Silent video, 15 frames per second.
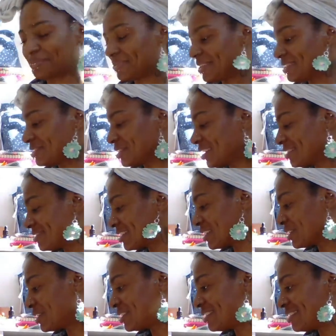It's a
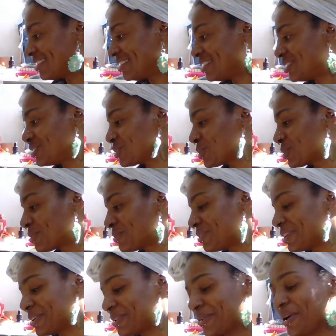good short little
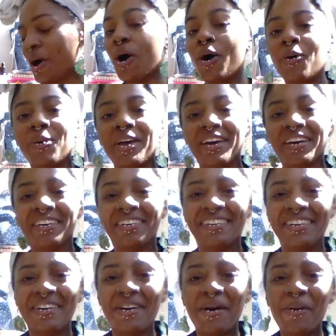video. Oh, okay.
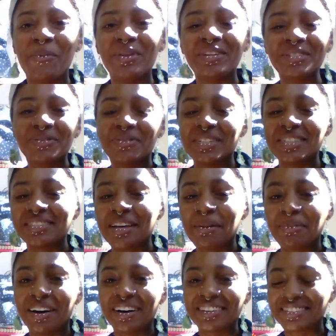We just finished that
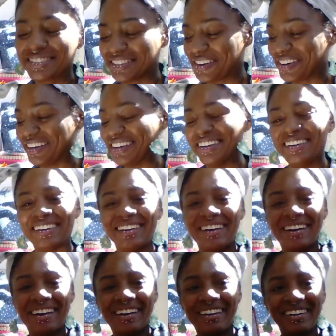box. Sorry.
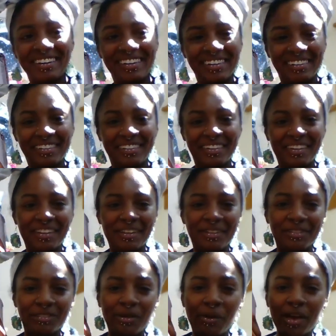
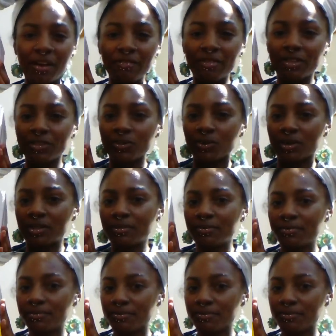So now I have this one.